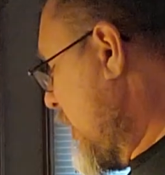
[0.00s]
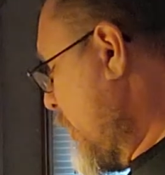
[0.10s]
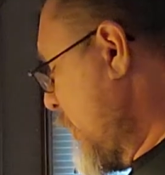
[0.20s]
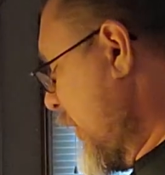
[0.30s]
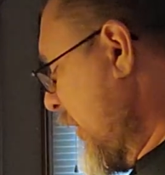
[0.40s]

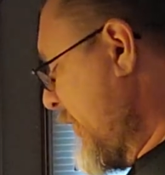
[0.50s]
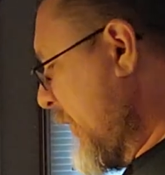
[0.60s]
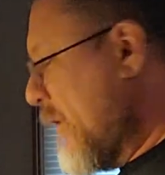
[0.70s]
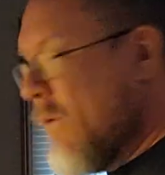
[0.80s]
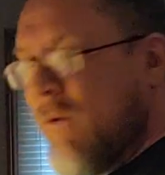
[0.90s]
But if you
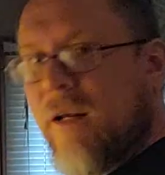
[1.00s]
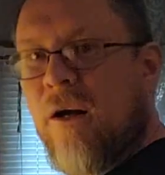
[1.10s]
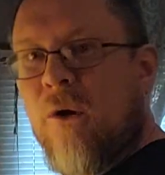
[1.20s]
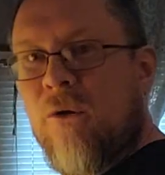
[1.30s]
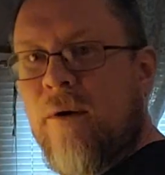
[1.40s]
don't want to
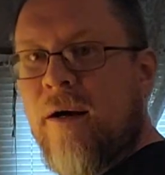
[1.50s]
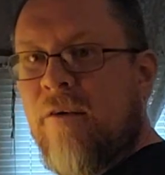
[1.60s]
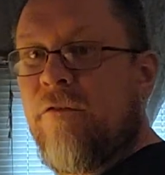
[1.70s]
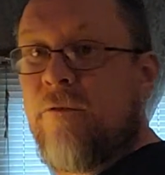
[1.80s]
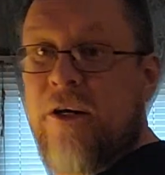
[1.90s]
go the route of
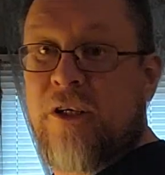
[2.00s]
fresh